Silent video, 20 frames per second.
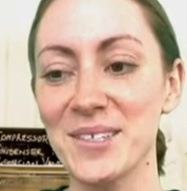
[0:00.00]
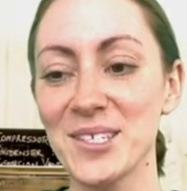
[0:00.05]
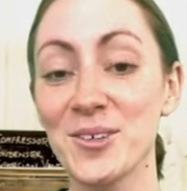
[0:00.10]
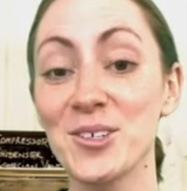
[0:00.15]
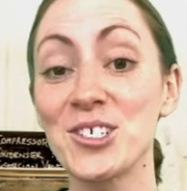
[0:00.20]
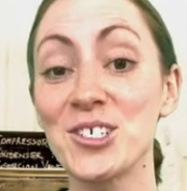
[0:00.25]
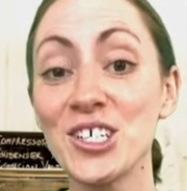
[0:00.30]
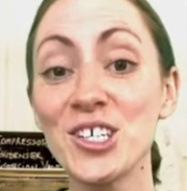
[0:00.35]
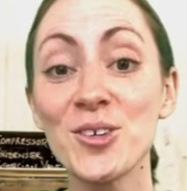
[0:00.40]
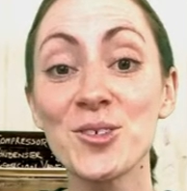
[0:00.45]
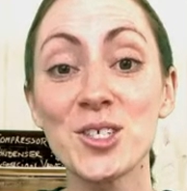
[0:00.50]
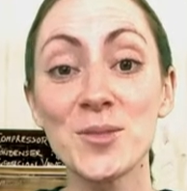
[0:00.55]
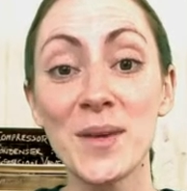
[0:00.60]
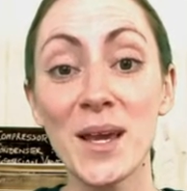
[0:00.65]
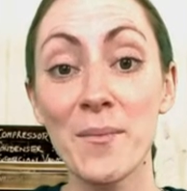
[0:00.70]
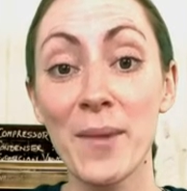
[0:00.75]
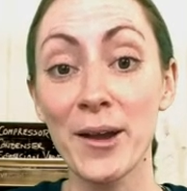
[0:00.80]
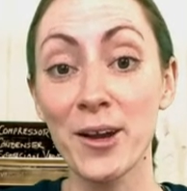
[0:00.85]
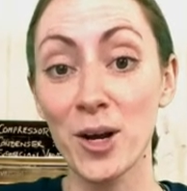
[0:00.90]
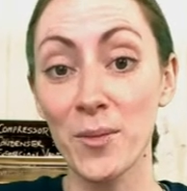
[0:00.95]
So she used to
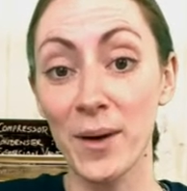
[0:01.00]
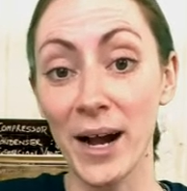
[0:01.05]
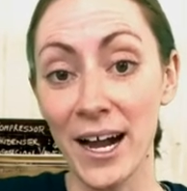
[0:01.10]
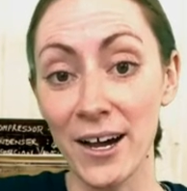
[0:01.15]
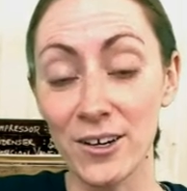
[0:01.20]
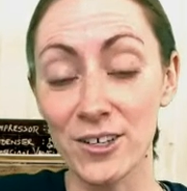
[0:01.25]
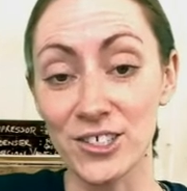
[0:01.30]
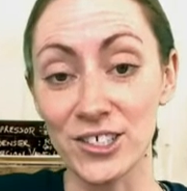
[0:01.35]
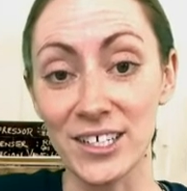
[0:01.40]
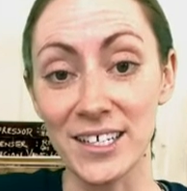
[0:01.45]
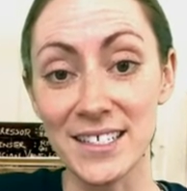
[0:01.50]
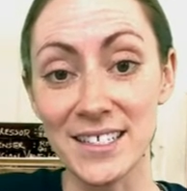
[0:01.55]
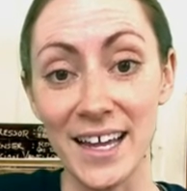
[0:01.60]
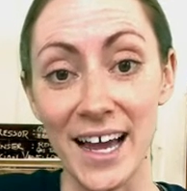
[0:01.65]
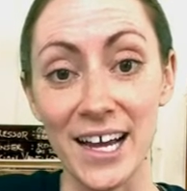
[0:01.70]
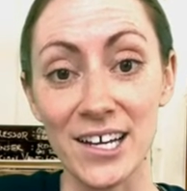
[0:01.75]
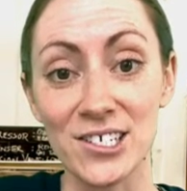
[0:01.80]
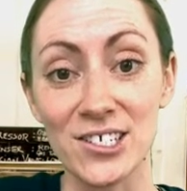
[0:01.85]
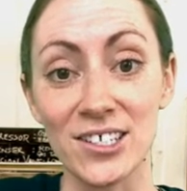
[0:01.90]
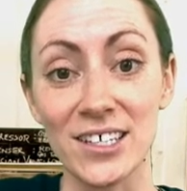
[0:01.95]
be a
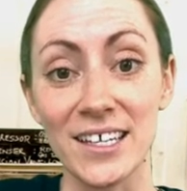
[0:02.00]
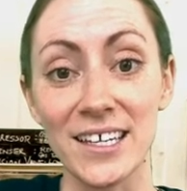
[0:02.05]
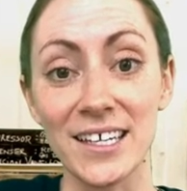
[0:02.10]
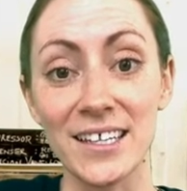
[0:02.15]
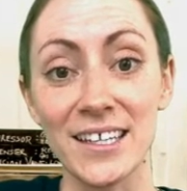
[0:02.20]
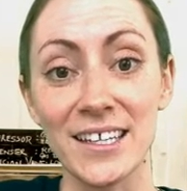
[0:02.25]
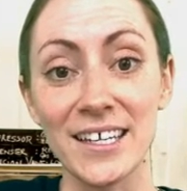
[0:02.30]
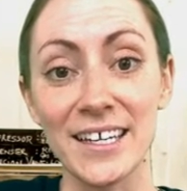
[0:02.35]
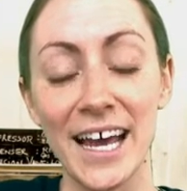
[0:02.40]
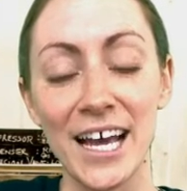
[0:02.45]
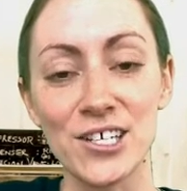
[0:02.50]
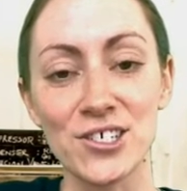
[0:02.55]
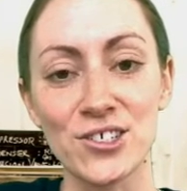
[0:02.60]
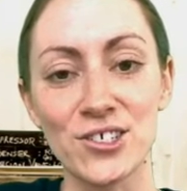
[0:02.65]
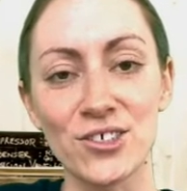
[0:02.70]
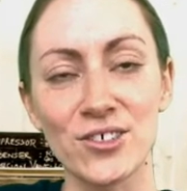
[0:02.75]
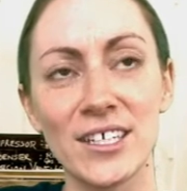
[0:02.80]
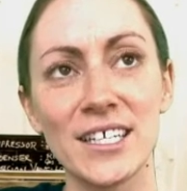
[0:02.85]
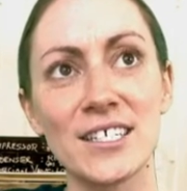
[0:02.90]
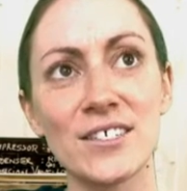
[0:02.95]
microbiologist, actually, in the
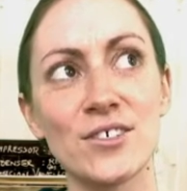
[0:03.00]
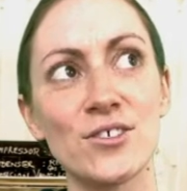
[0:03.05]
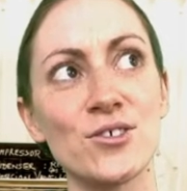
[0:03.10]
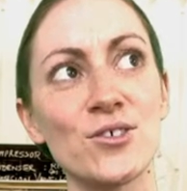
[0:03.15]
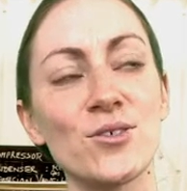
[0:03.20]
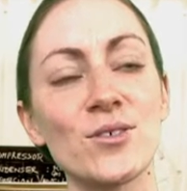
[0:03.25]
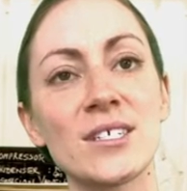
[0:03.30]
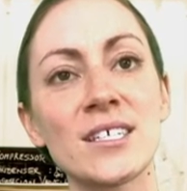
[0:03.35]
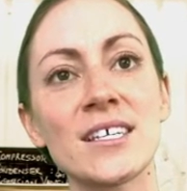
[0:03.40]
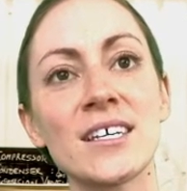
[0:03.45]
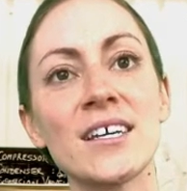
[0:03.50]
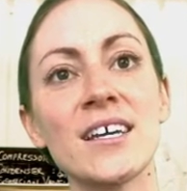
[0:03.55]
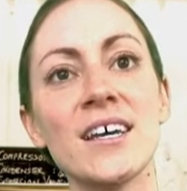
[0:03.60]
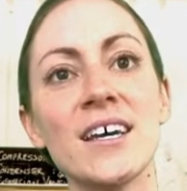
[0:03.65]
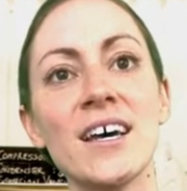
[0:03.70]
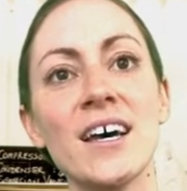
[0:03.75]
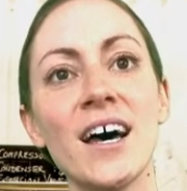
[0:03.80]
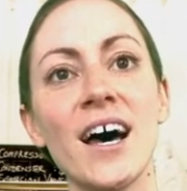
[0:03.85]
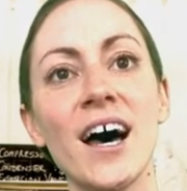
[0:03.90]
National Institute